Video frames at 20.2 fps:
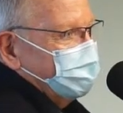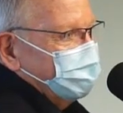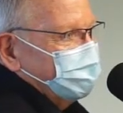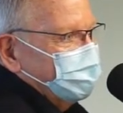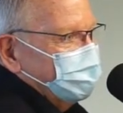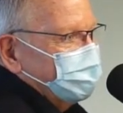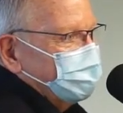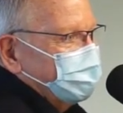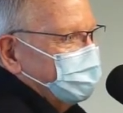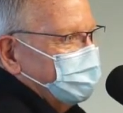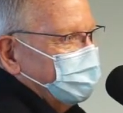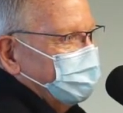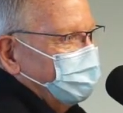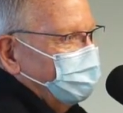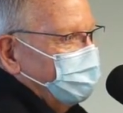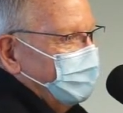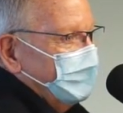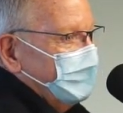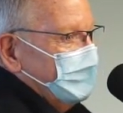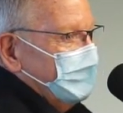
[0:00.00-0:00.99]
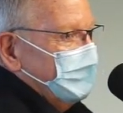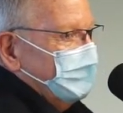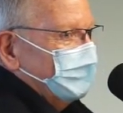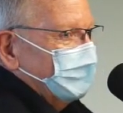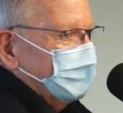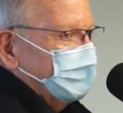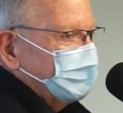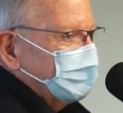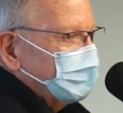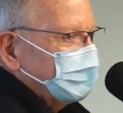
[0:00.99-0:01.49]
of that new stuff.
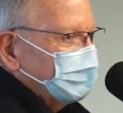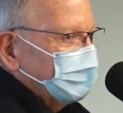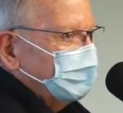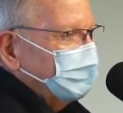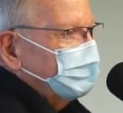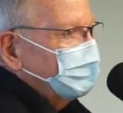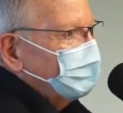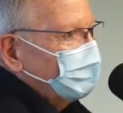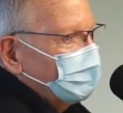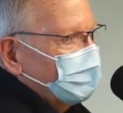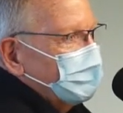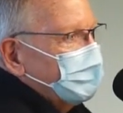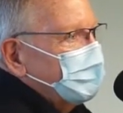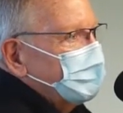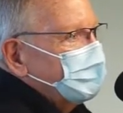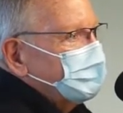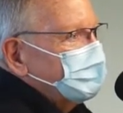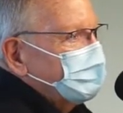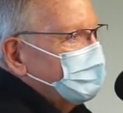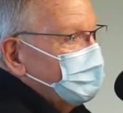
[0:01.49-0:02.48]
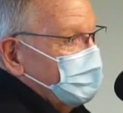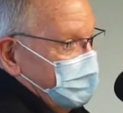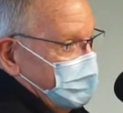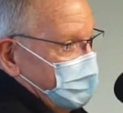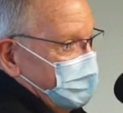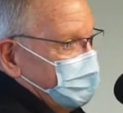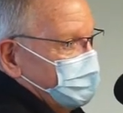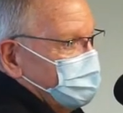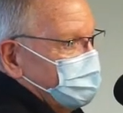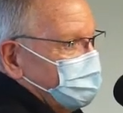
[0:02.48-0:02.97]
Just little things that we
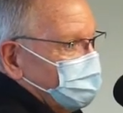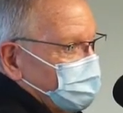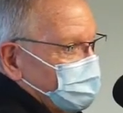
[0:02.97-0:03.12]
can't do